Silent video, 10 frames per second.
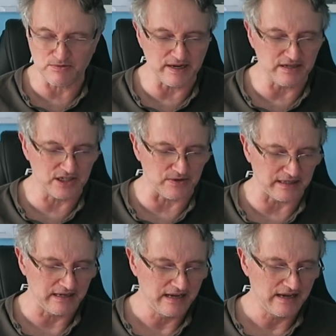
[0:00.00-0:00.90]
to
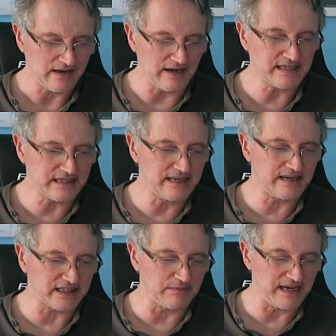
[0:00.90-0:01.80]
redo it. I didn't
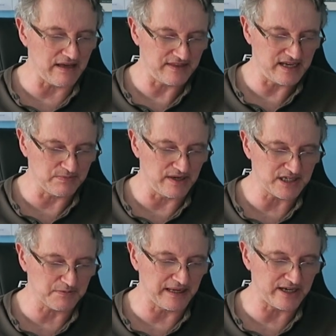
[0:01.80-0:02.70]
edit them out. There's
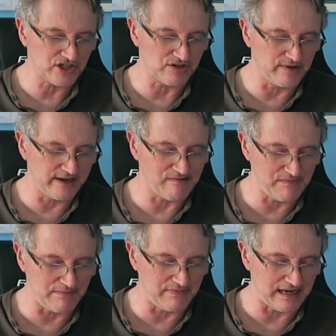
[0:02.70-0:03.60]
my splash screen.
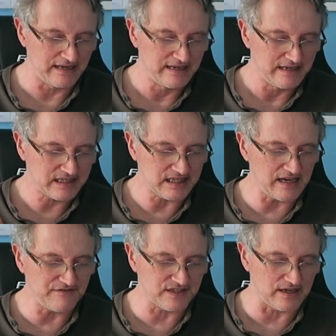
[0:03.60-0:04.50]
Remember,
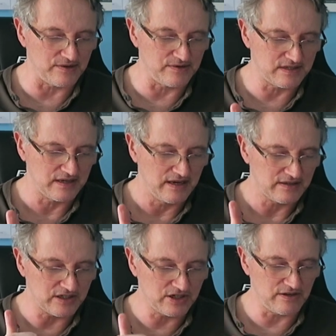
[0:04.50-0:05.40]
safe zones
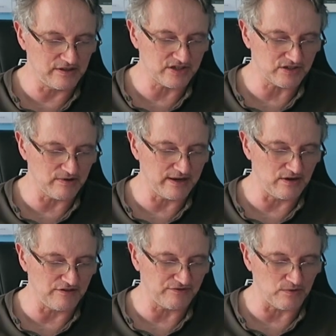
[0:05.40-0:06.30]
to turn the
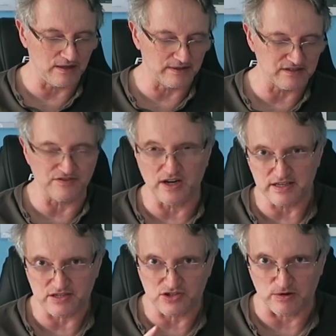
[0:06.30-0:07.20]
screen off while the
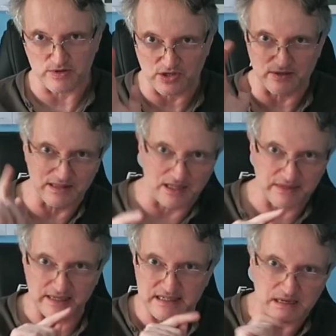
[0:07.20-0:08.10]
device is horizontal.
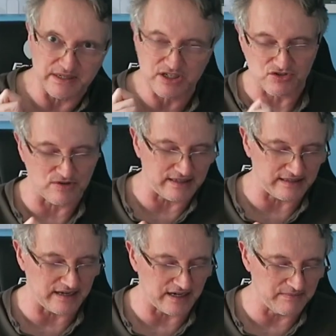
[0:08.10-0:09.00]
I'm going to
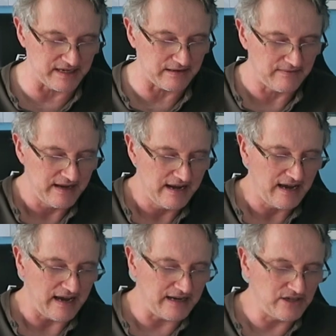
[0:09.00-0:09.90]
demonstrate that in a minute.
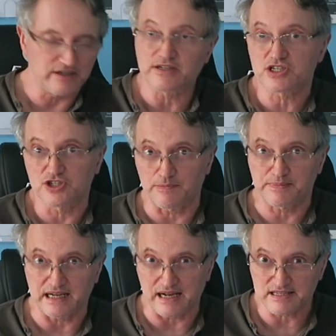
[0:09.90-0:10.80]
And you can
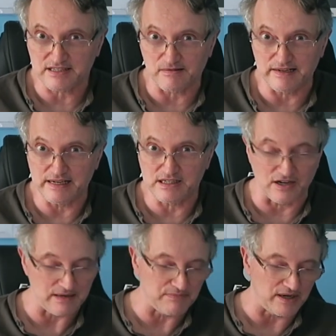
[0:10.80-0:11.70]
stop Tasker
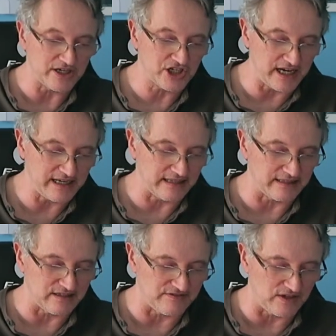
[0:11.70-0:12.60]
anytime by shaking
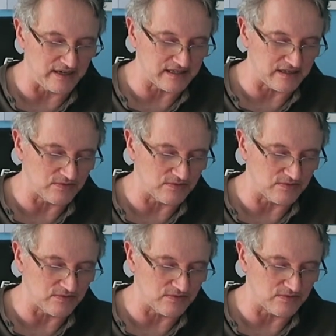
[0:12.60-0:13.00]
the device